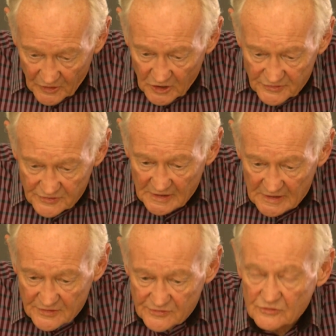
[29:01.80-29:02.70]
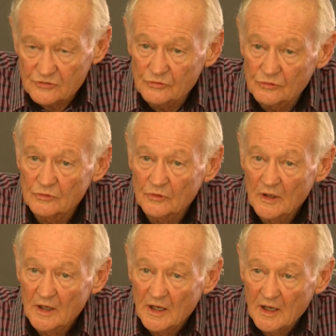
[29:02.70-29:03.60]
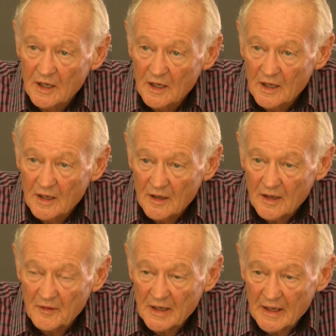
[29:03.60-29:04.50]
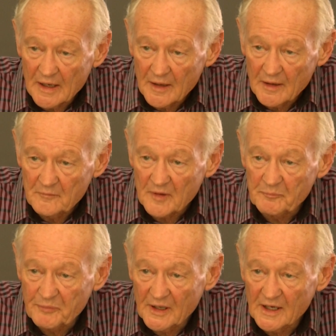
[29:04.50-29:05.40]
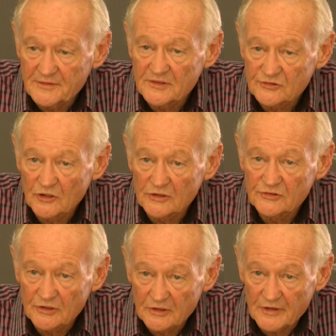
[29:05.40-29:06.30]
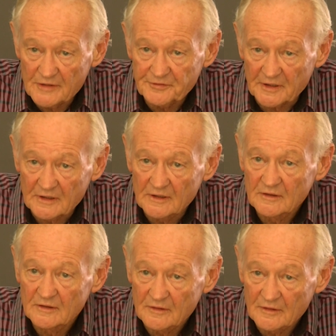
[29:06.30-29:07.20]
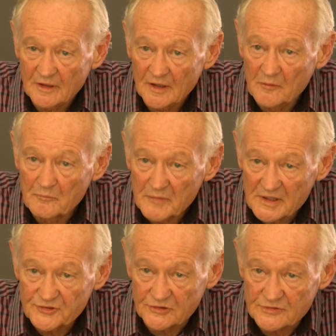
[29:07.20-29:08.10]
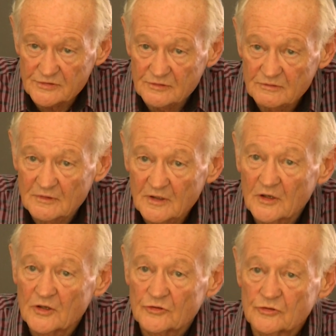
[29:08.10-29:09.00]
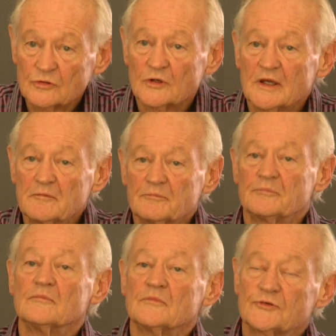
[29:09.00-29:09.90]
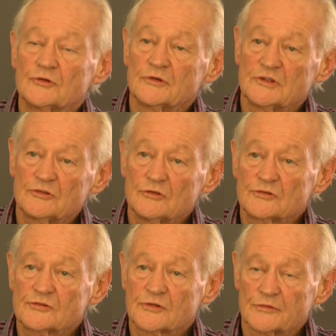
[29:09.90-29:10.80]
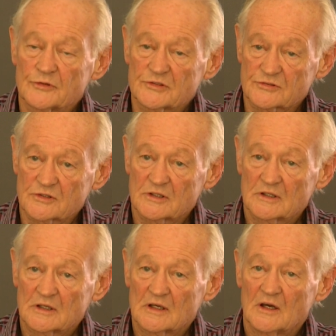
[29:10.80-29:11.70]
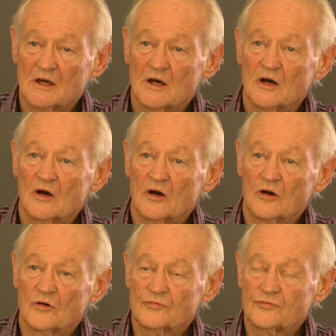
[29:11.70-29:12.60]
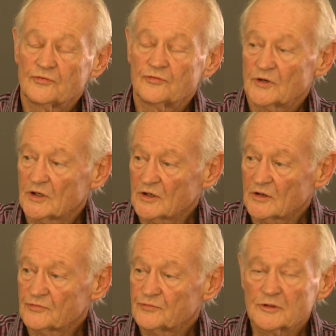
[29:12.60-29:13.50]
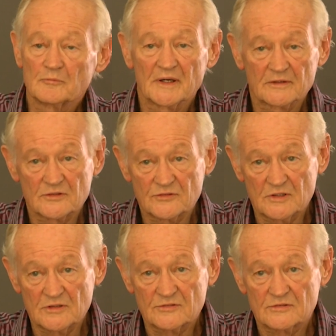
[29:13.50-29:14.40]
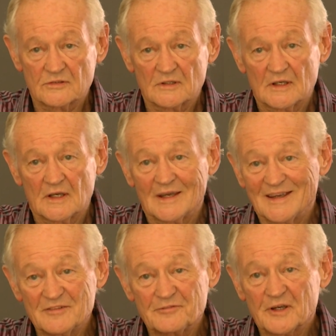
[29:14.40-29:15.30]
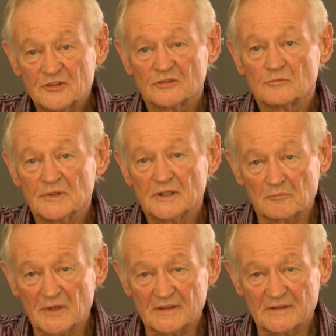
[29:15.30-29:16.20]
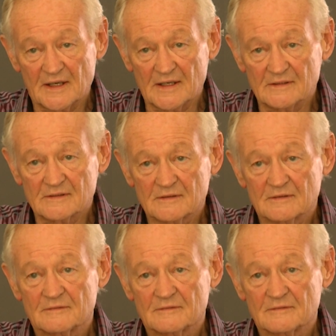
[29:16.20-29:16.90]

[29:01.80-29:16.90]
answer is to apply these non-geographic measures to reduce the risk of foot and mouth disease infection being maintained